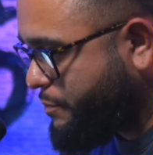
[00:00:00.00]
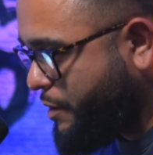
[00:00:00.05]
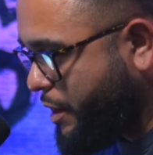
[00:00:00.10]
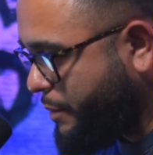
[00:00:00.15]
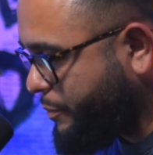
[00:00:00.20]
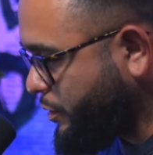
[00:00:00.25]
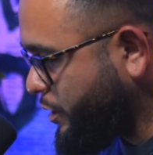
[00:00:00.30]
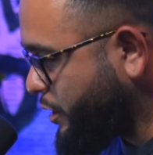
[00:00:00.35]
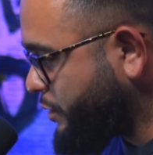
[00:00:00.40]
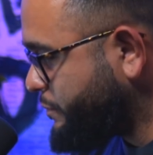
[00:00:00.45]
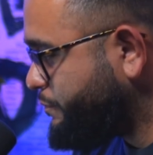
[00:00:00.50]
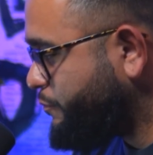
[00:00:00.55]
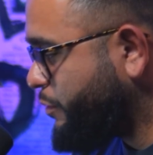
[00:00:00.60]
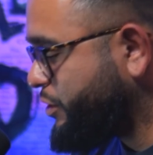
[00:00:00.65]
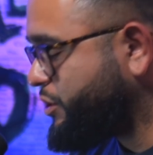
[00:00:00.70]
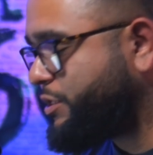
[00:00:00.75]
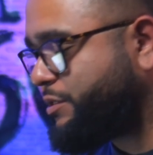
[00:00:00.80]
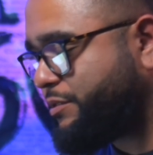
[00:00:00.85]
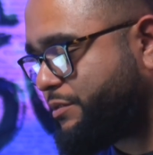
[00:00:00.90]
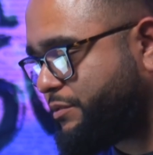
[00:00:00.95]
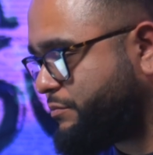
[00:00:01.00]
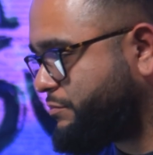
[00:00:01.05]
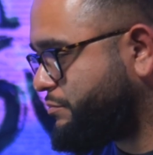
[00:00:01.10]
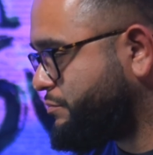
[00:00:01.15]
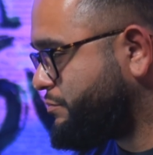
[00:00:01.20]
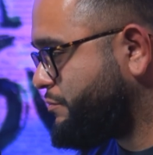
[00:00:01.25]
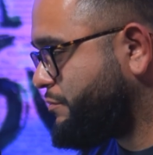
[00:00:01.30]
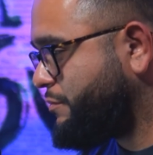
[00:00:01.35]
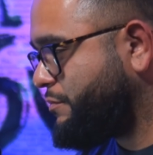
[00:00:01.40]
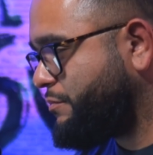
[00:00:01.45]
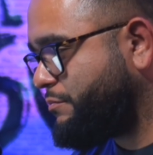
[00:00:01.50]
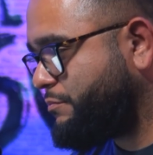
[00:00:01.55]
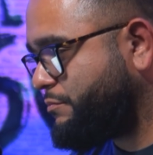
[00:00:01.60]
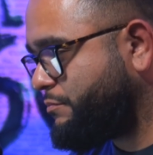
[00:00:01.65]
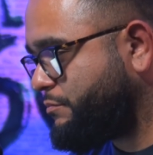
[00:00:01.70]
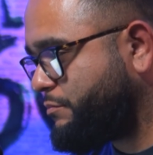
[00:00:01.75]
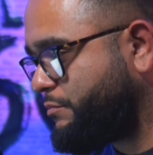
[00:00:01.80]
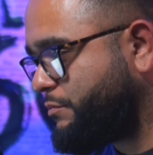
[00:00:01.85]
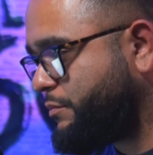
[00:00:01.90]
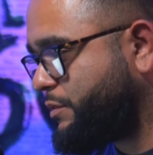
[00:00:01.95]
properly, which is
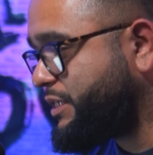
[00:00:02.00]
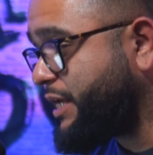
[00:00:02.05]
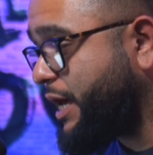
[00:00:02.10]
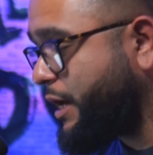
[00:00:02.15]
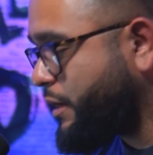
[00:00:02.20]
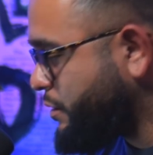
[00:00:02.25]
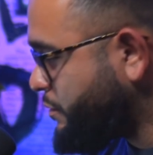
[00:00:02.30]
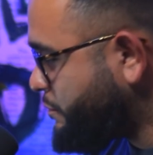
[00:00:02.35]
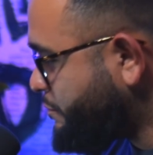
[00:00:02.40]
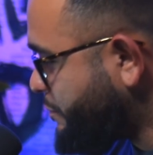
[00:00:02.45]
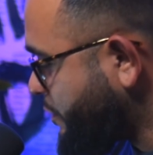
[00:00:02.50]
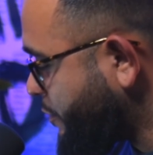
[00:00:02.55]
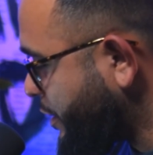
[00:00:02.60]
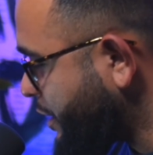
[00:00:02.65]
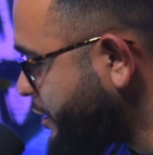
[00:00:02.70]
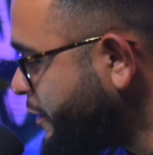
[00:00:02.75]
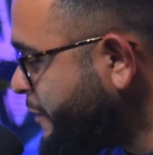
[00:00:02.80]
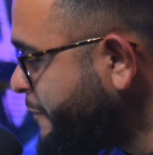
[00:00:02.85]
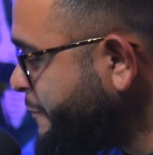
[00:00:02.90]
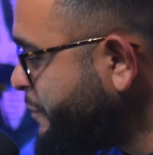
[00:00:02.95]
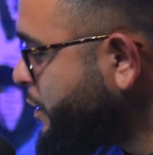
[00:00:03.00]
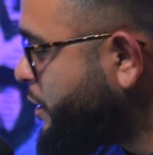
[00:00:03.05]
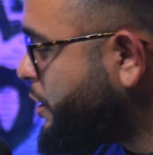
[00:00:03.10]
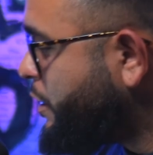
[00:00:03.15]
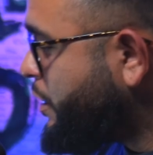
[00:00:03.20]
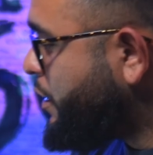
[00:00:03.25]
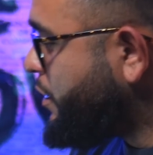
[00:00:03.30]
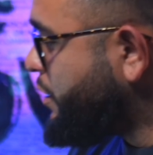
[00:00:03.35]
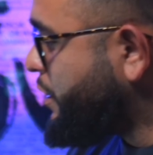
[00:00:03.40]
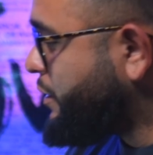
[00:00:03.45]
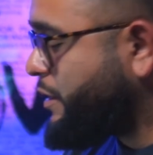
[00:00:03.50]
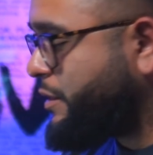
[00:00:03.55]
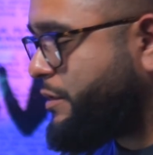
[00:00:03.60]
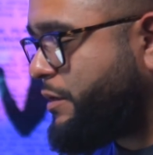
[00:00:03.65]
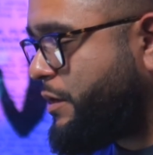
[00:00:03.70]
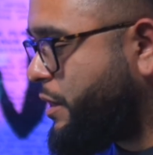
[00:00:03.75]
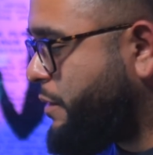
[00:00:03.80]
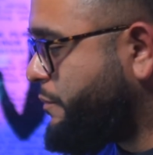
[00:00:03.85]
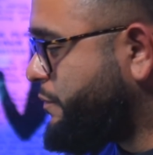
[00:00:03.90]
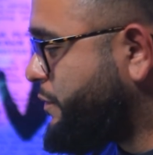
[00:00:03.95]
sad, by the way.
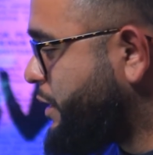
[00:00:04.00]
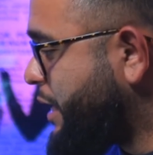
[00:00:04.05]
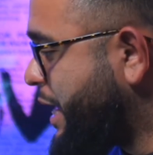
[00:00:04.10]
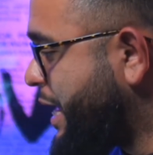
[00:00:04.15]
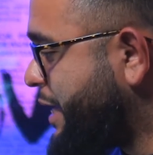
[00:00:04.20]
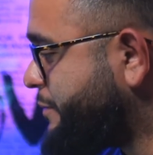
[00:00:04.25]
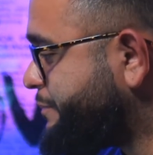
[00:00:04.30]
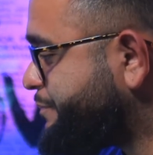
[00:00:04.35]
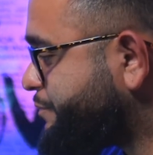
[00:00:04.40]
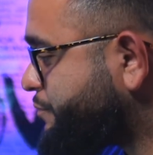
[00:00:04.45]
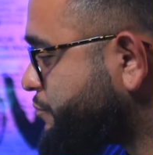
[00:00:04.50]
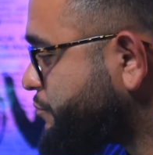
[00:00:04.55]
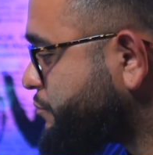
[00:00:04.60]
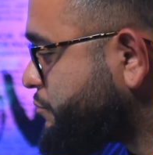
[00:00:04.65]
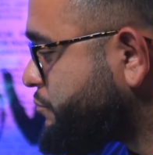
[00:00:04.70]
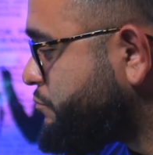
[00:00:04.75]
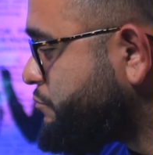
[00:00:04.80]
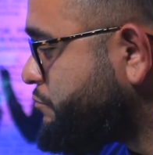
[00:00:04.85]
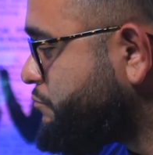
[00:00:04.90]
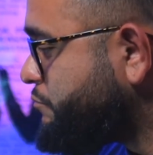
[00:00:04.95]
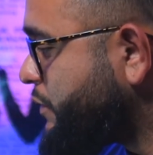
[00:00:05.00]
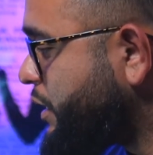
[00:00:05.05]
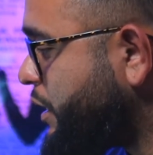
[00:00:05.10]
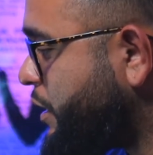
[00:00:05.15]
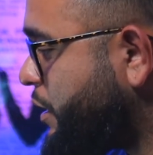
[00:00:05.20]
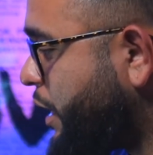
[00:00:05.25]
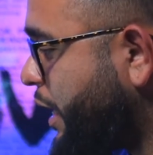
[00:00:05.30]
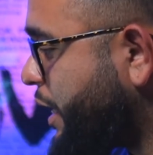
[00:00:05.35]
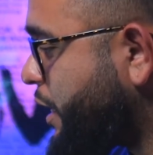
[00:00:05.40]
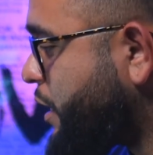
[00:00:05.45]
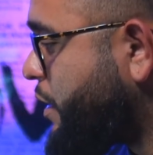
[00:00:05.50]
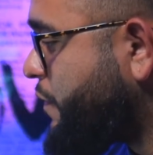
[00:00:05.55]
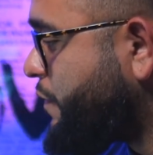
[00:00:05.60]
And like